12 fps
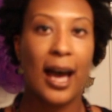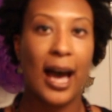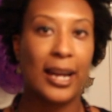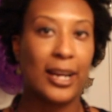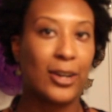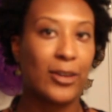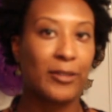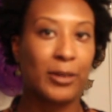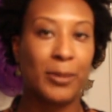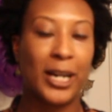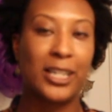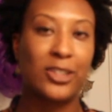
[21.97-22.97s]
I know
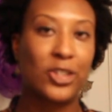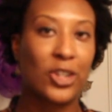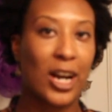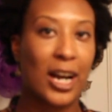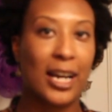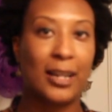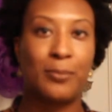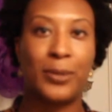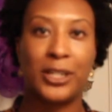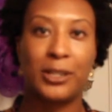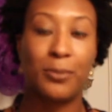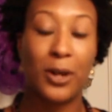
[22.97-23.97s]
everybody's tried a
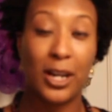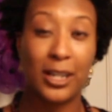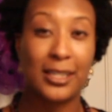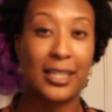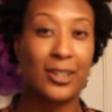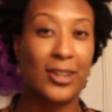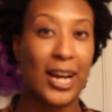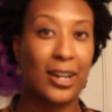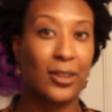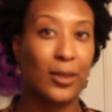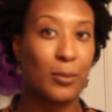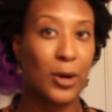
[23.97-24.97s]
bunch of products that are out
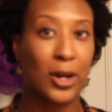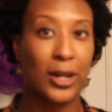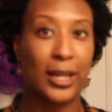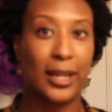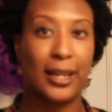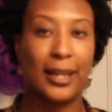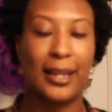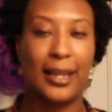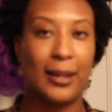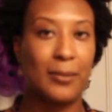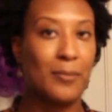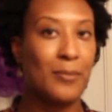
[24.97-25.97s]
on the market,
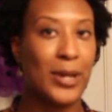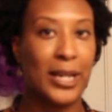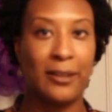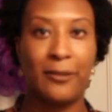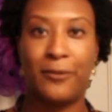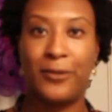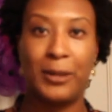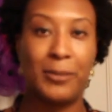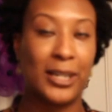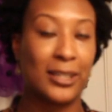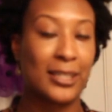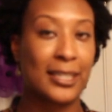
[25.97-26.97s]
and many
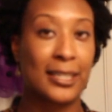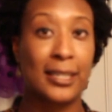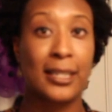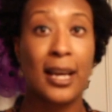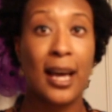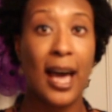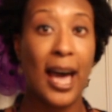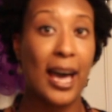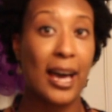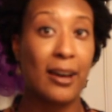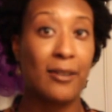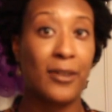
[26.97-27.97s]
females
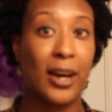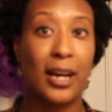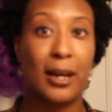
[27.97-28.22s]
have